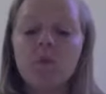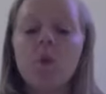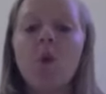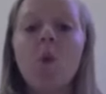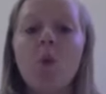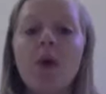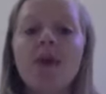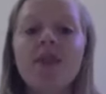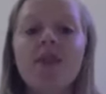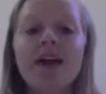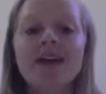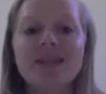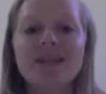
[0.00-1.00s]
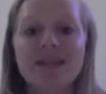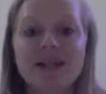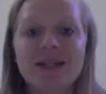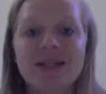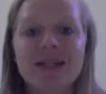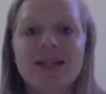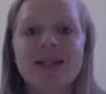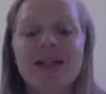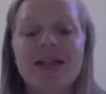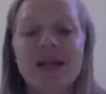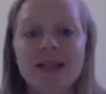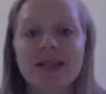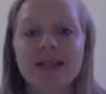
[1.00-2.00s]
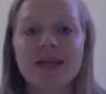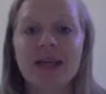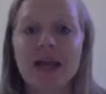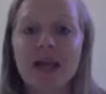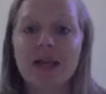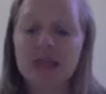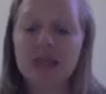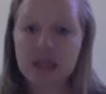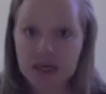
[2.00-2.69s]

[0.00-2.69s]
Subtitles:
What that does is it gets the kids